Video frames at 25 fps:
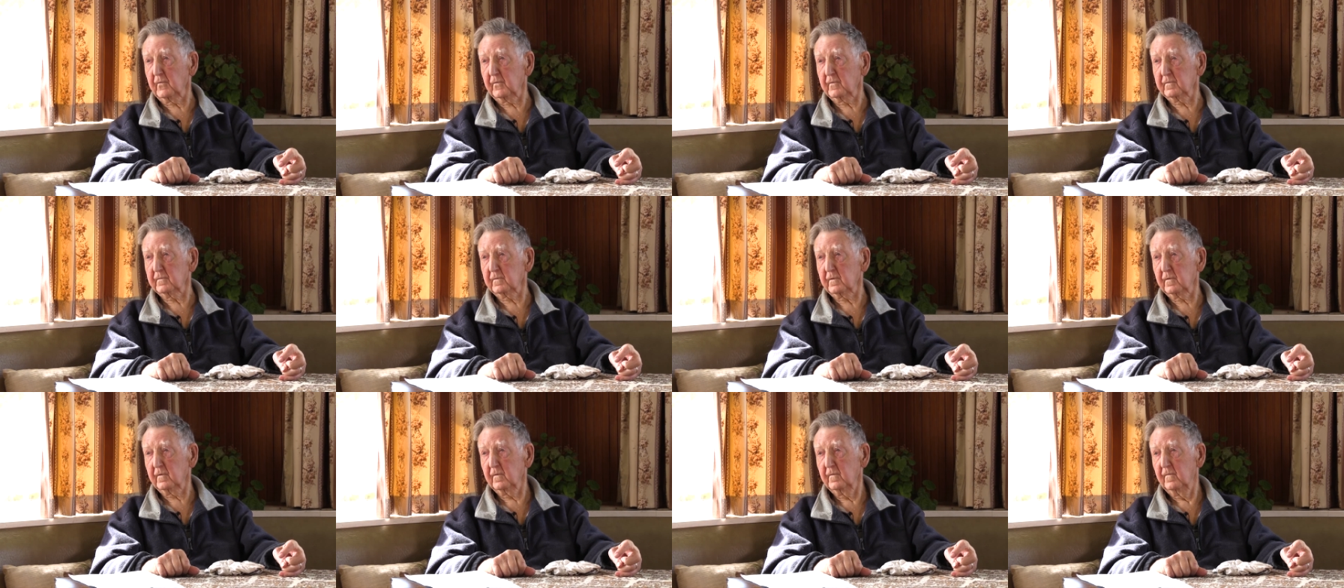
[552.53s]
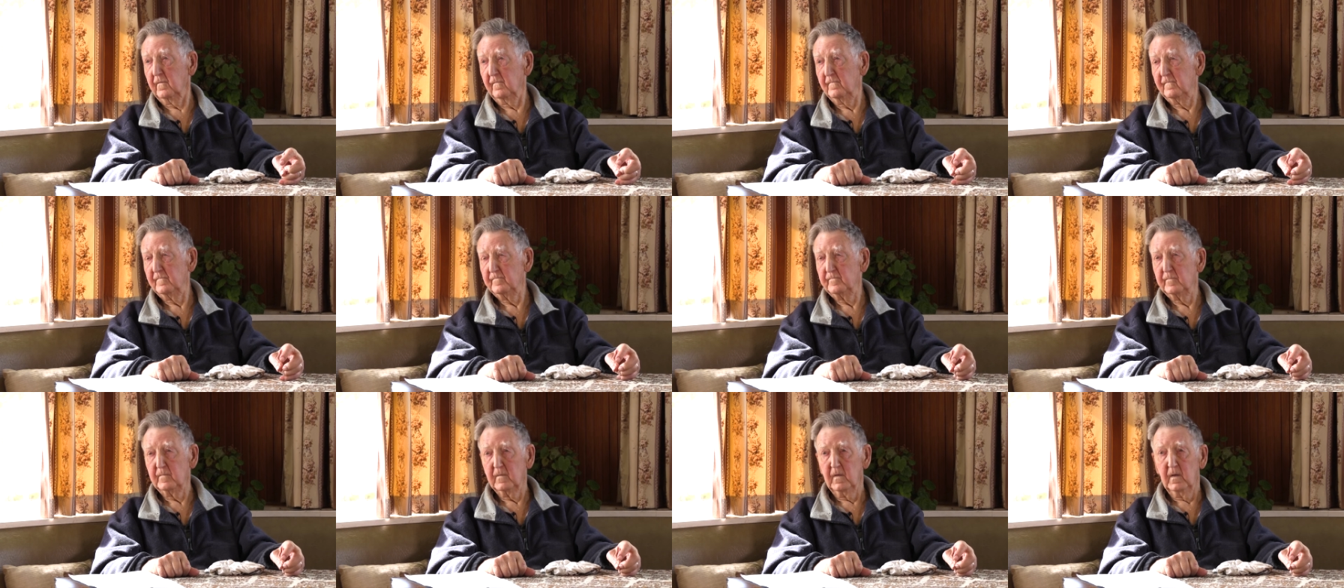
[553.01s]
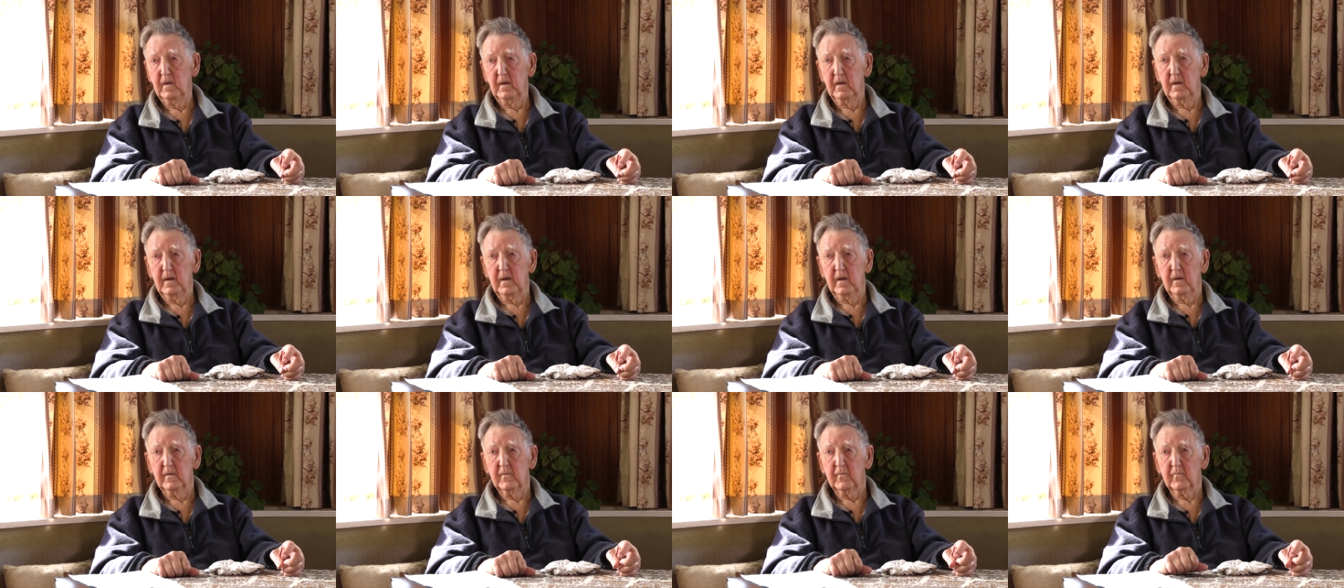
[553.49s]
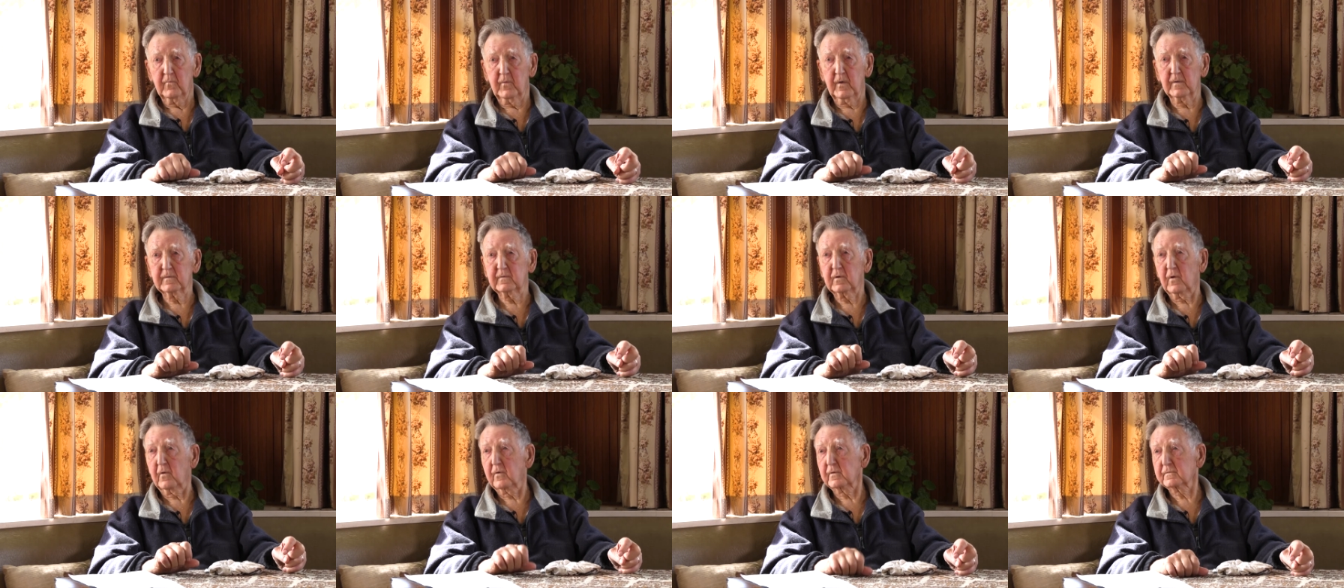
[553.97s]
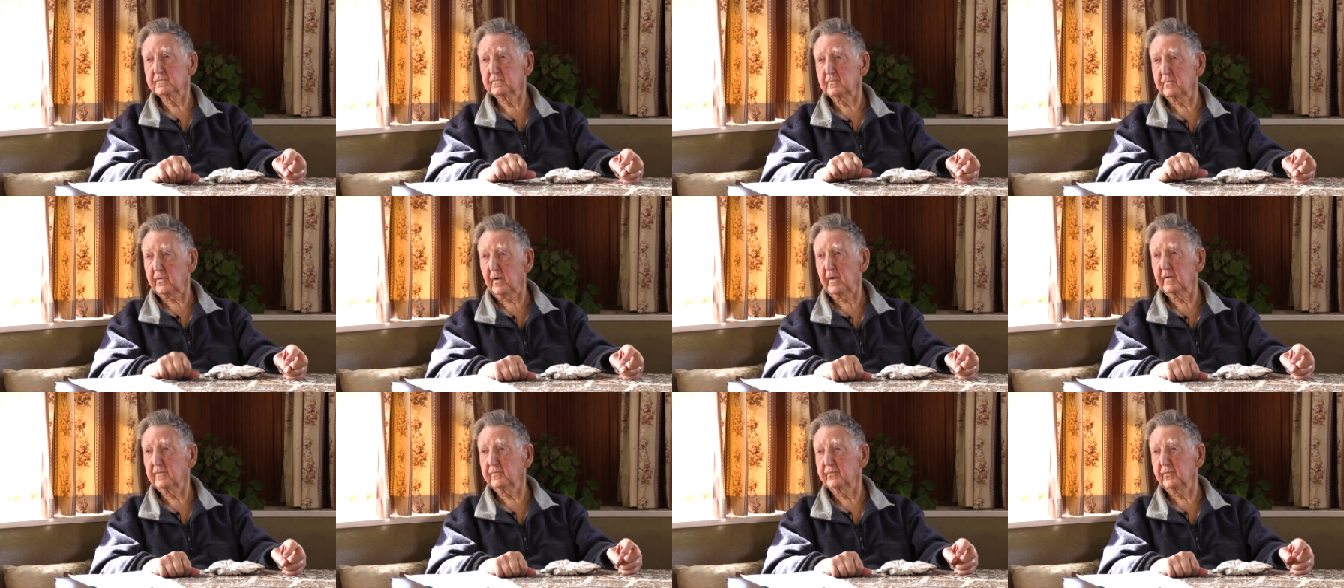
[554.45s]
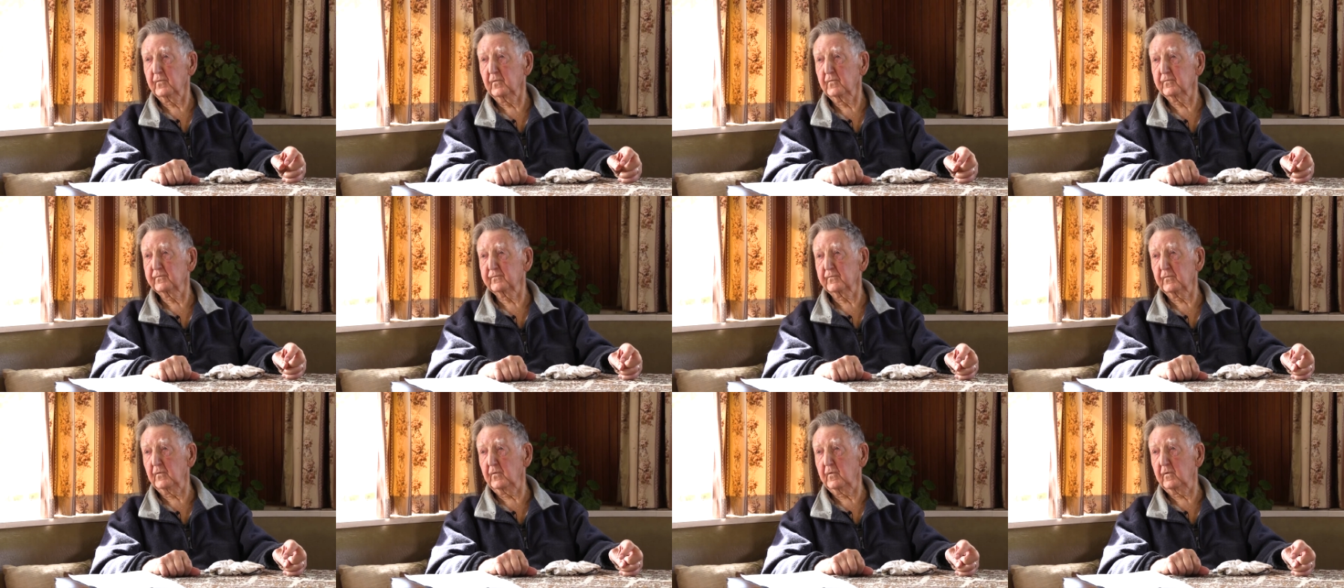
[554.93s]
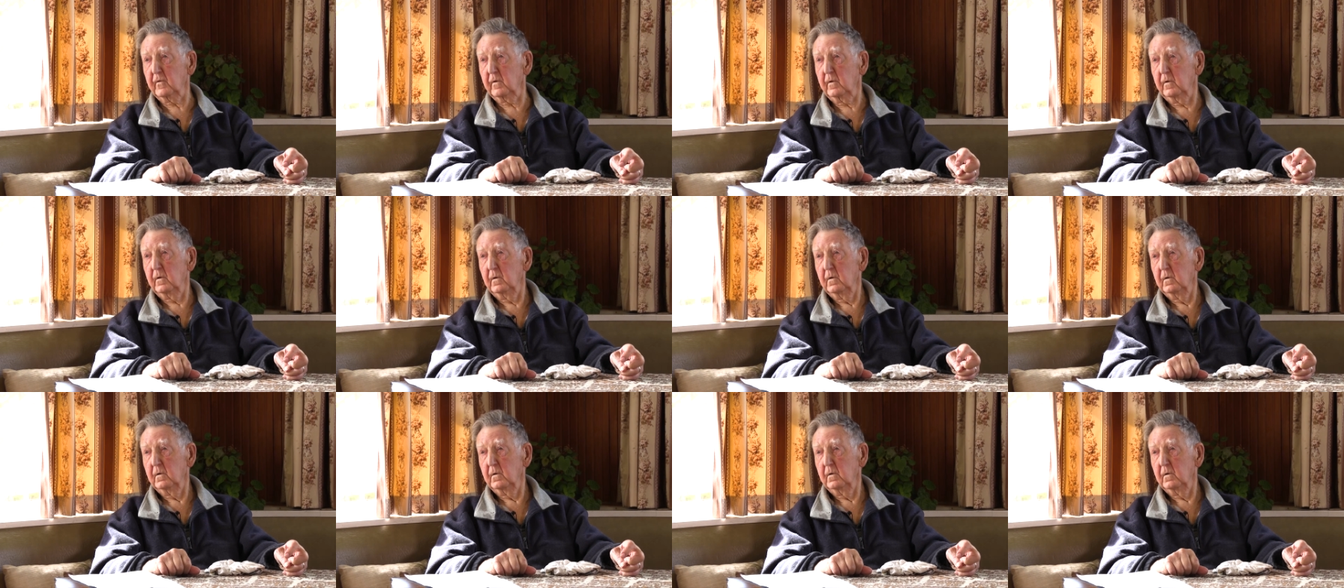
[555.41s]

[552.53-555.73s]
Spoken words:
it, which I was grateful for,